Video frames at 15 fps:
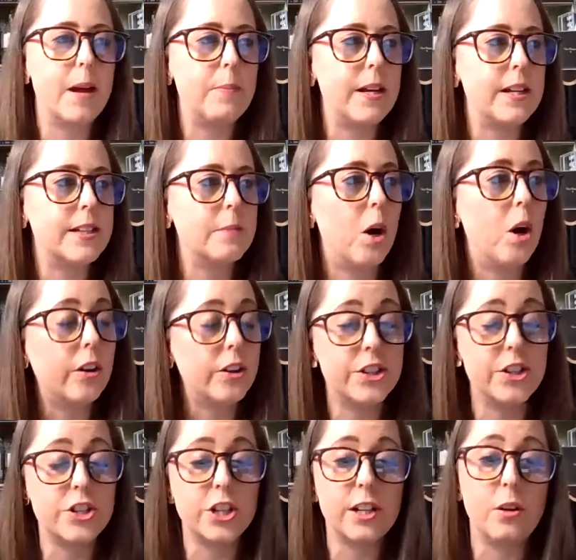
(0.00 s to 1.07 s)
maybe some
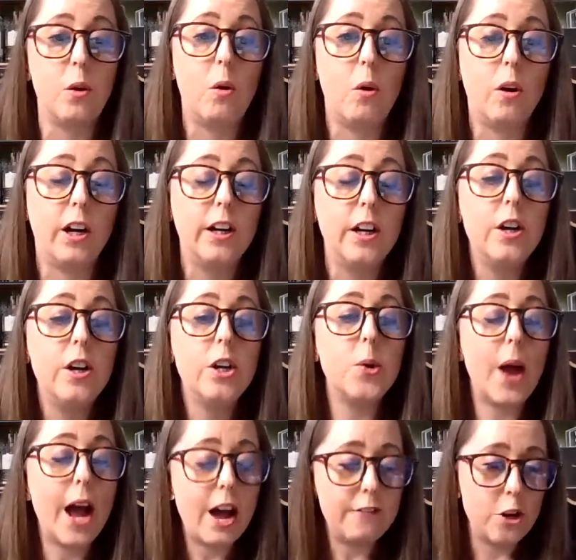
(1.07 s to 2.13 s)
oxygen, or
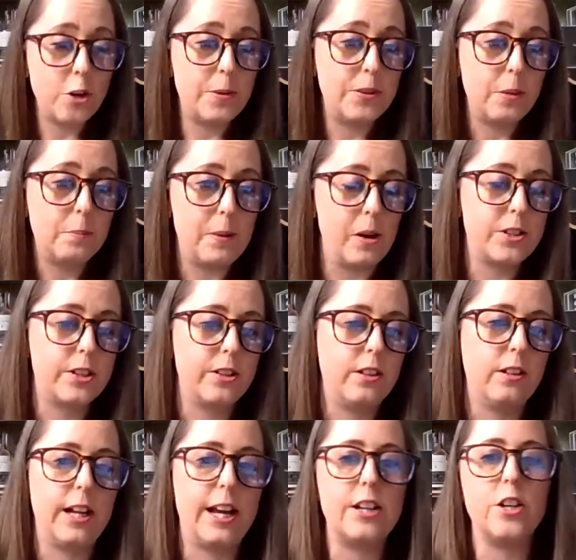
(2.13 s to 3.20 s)
you have opened the
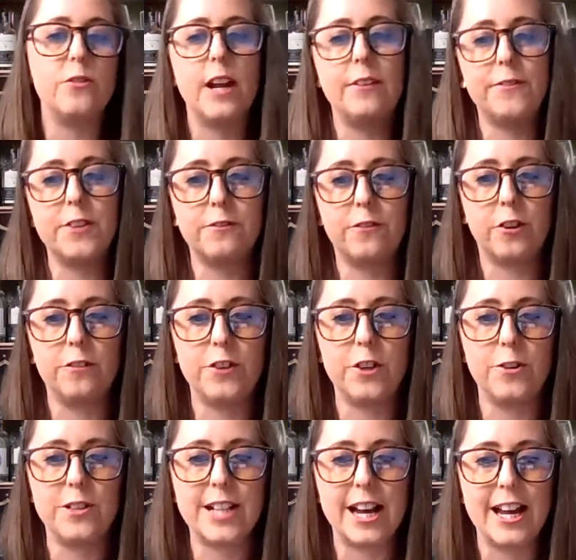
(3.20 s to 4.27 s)
bottle and you've left it for a
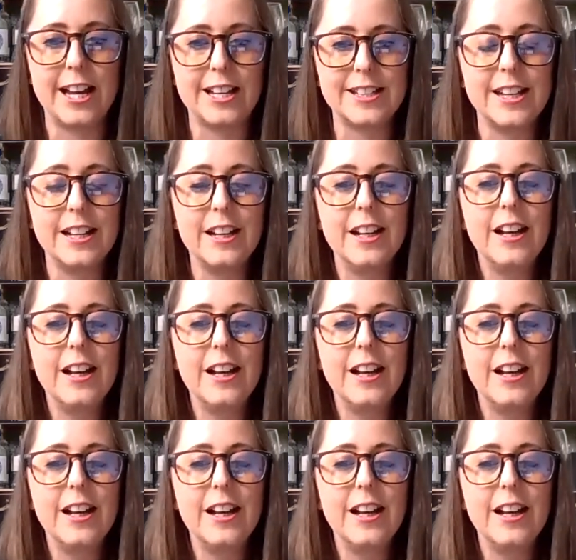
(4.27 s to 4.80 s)
few days,